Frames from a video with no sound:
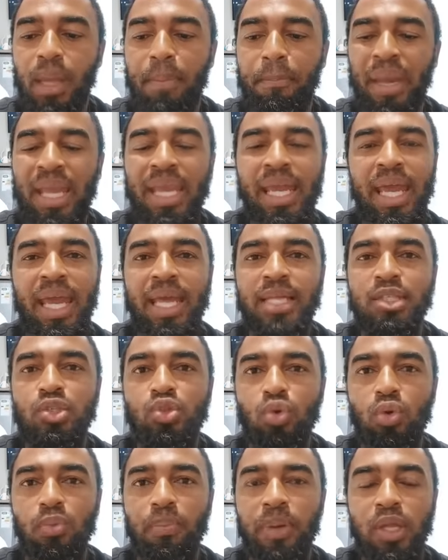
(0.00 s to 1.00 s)
Pene
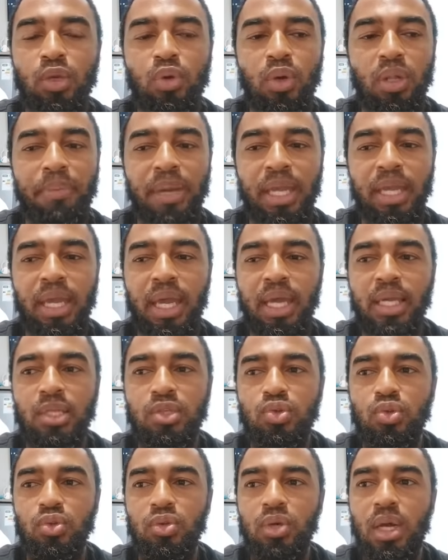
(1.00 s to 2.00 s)
Ensu, Penuel Pene
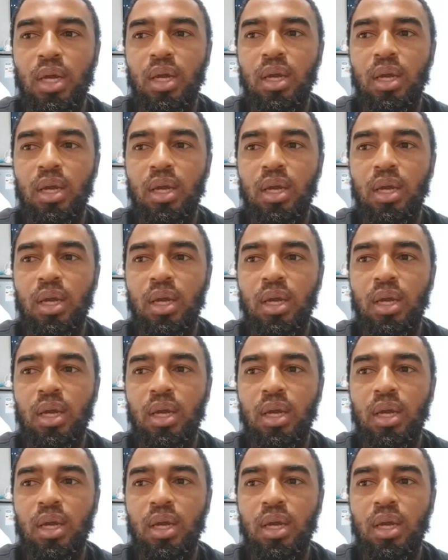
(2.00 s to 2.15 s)
Ensu.